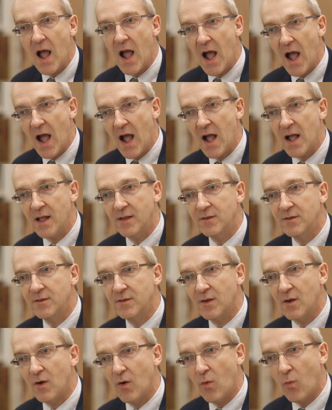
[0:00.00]

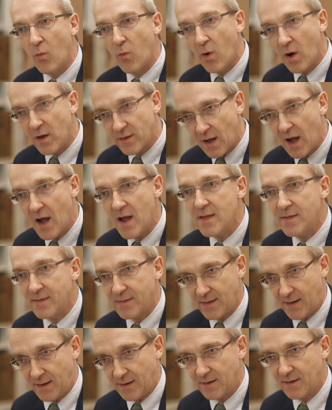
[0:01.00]
And what I
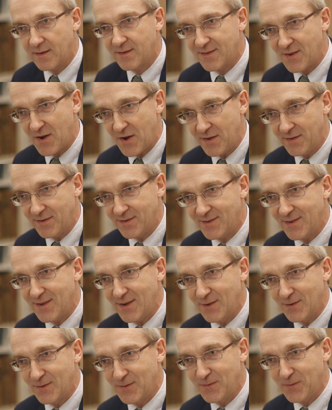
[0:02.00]
think science
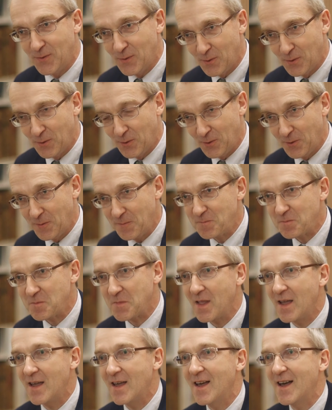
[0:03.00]
is for,
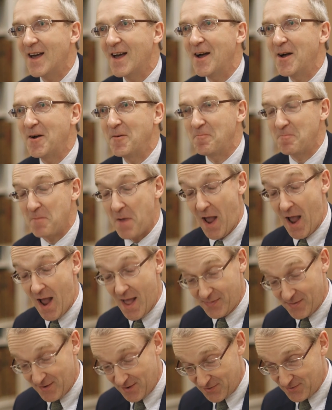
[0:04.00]

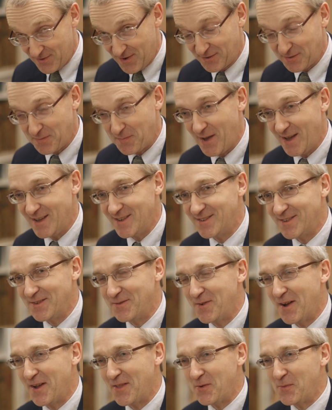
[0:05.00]
and there are 300 pages in
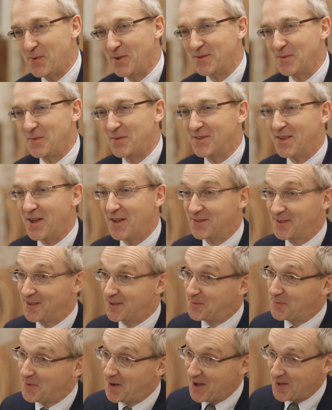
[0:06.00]
Faith and Wisdom and Science
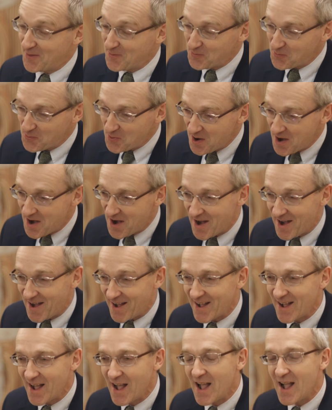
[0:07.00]
explain
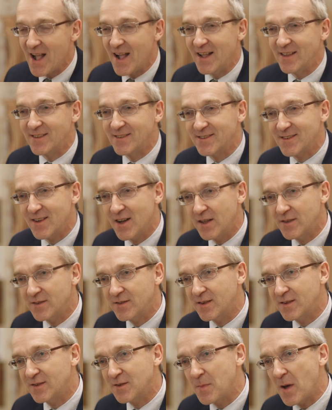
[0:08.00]
why, is
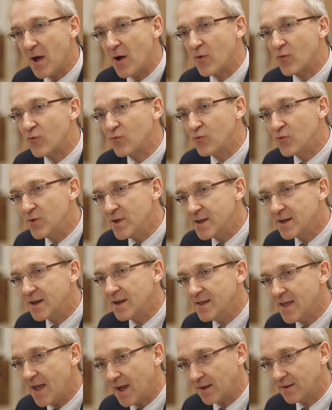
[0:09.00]
science is about
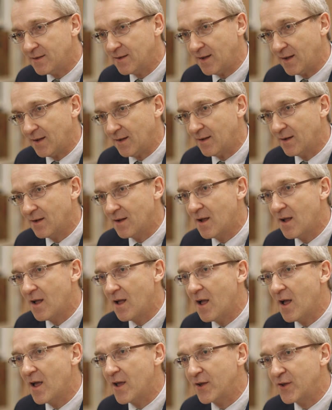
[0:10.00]
reconnecting
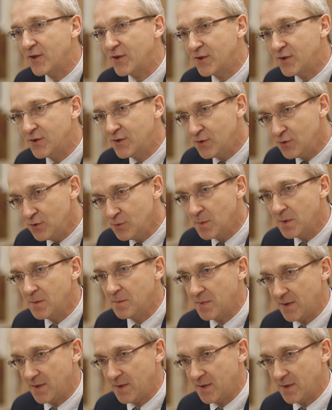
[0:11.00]
human